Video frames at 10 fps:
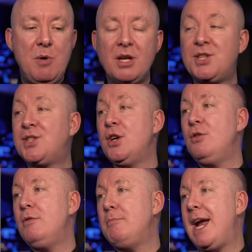
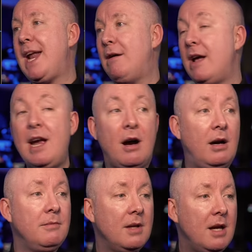suit made out
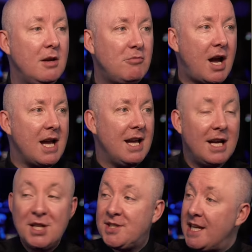AR. Right,
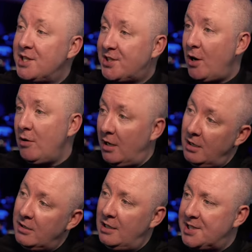Ascent
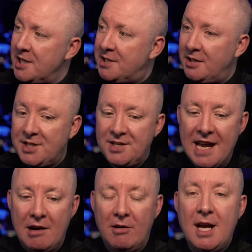Solar, you're listening to this
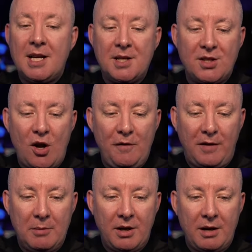now, right? Because
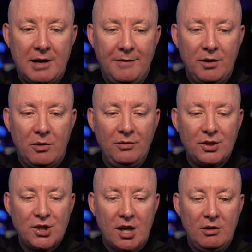hopefully we're going to have you on the
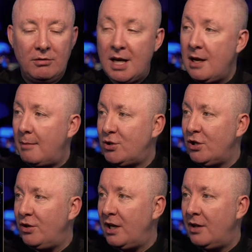show, right? I'm
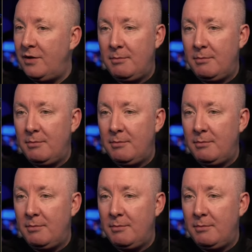sure that